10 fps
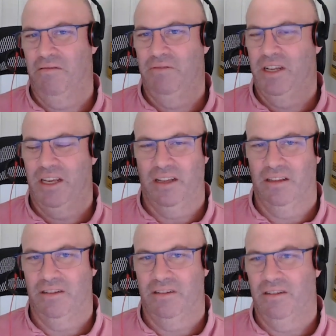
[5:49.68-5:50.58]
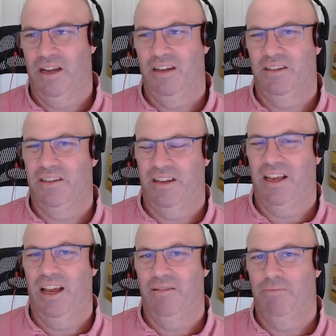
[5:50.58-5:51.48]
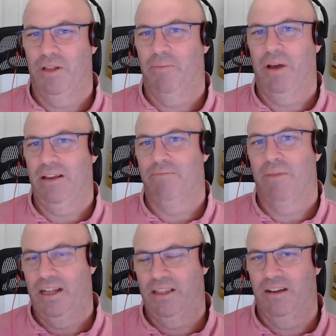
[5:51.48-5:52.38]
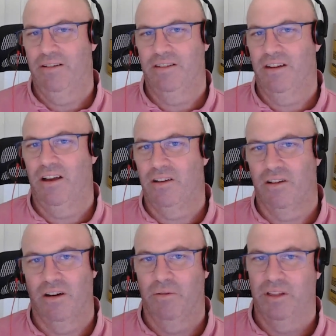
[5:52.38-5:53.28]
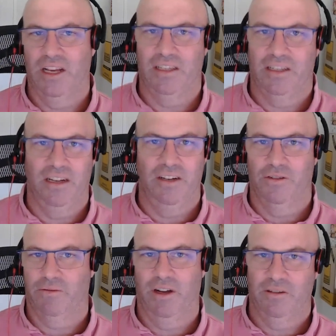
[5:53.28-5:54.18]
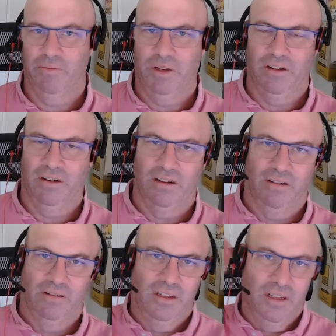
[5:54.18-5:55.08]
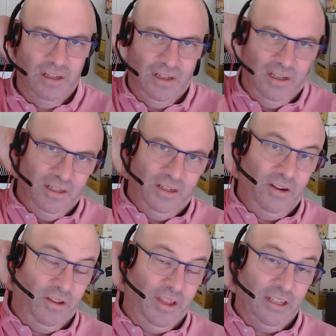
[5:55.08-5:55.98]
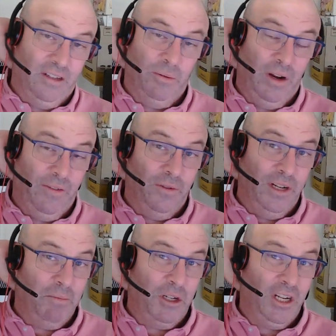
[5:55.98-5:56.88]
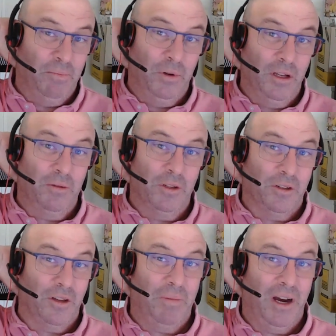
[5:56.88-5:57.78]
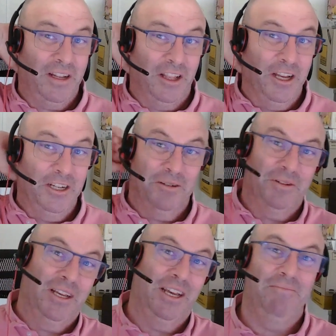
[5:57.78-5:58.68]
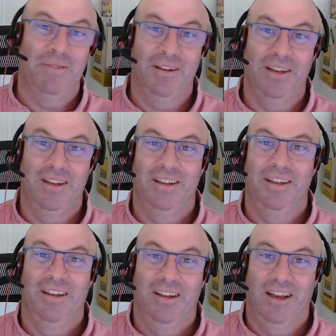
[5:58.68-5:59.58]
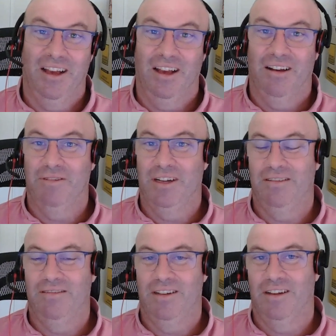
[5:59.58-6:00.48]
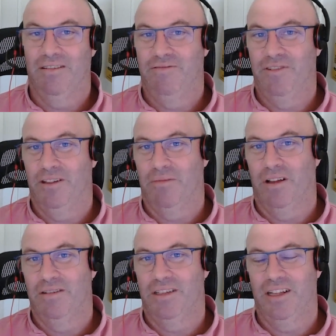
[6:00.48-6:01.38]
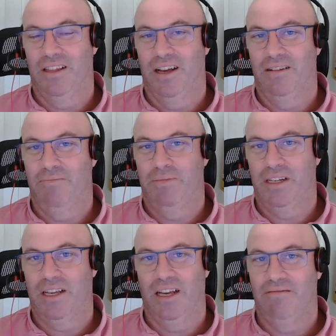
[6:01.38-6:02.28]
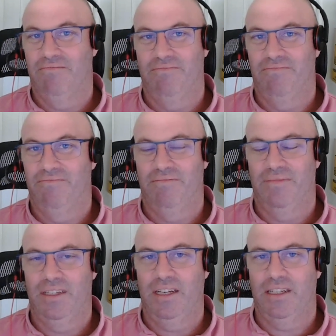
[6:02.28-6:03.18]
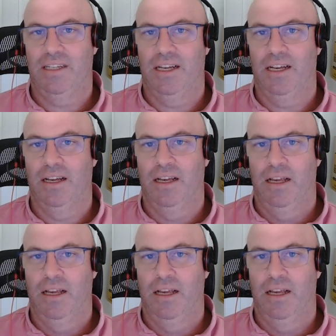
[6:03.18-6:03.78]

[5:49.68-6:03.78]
ridiculous. And it's just, again, but the bank made that as an own goal when they said interest rates would be on hold to 2024. Now, Michelle Bullock was also part of that leadership team when Philip Lowe said that. But again, just I